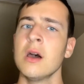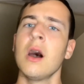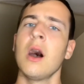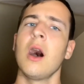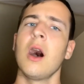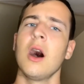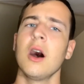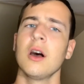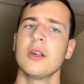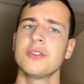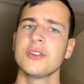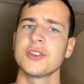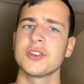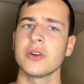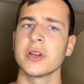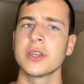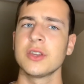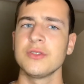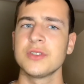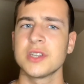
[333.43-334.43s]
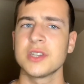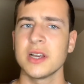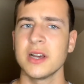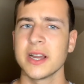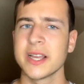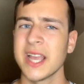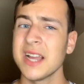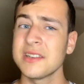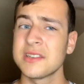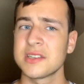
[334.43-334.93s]
Others argue
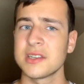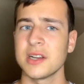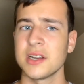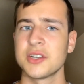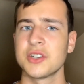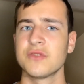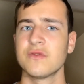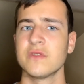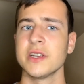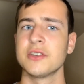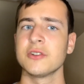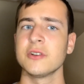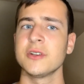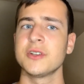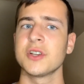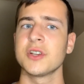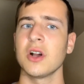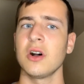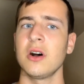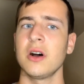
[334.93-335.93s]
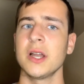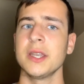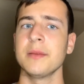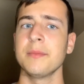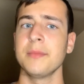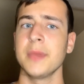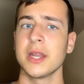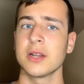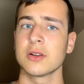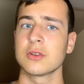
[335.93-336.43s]
against such research on
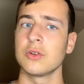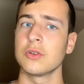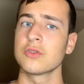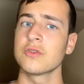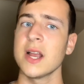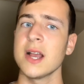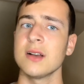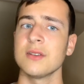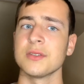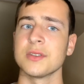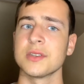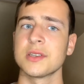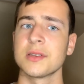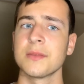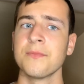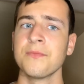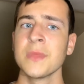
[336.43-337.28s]
medical grounds.